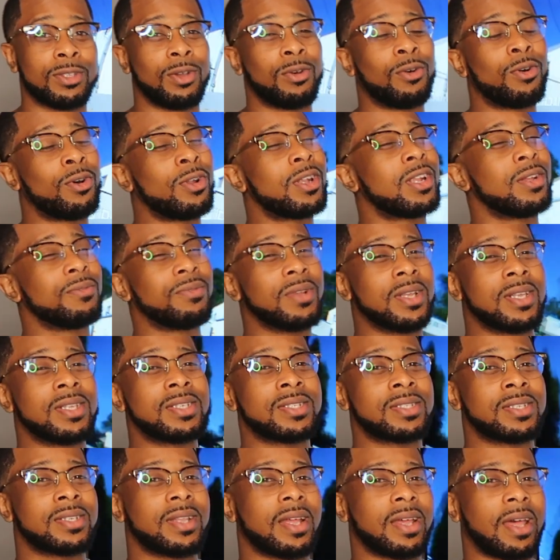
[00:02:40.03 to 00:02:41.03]
The only
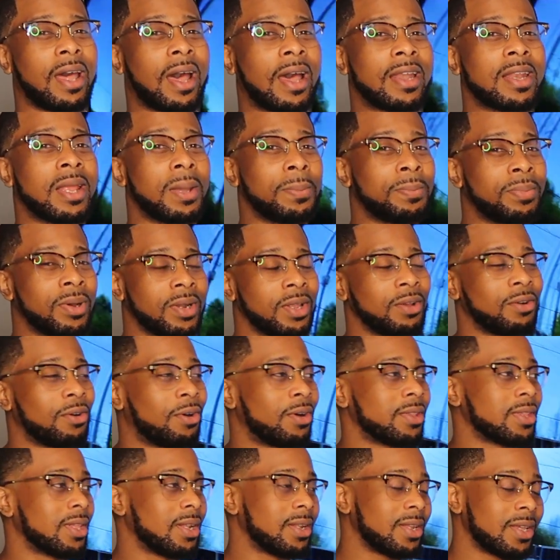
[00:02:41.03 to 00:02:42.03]
reason I didn't put it
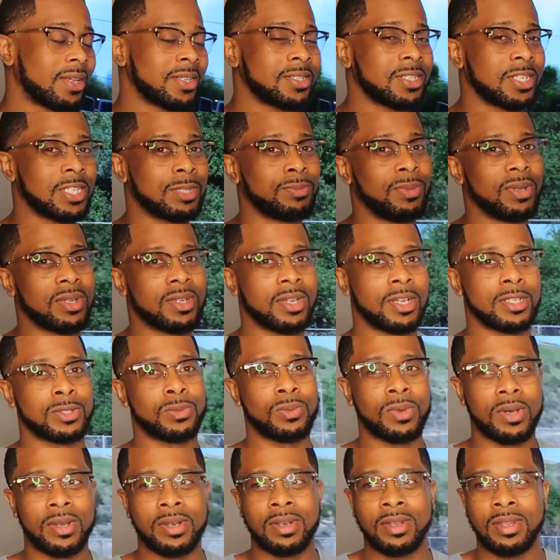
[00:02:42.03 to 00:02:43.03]
on the list is because,
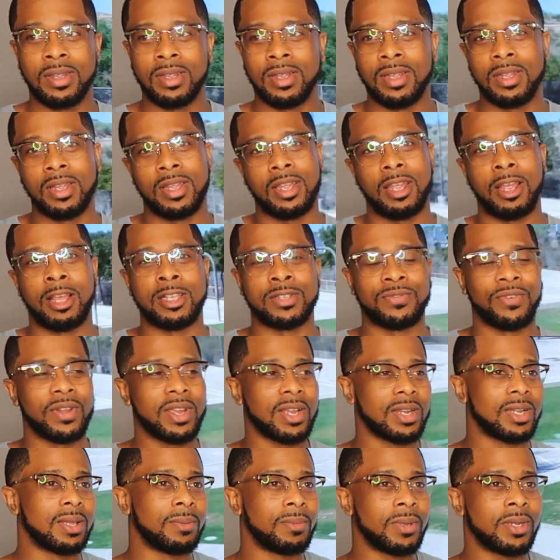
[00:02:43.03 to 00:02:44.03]
one, it's
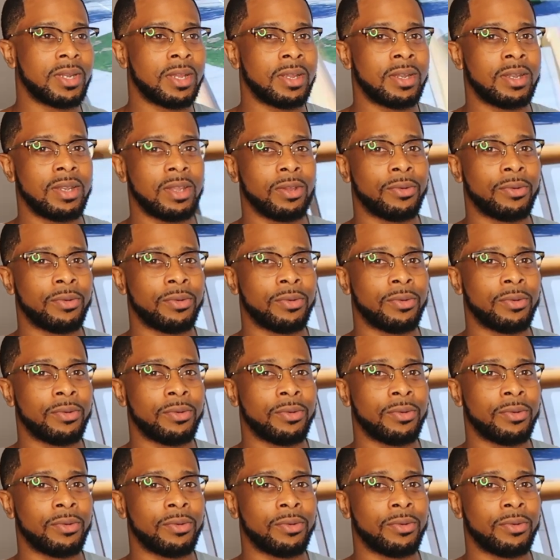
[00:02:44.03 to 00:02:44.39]
very limited.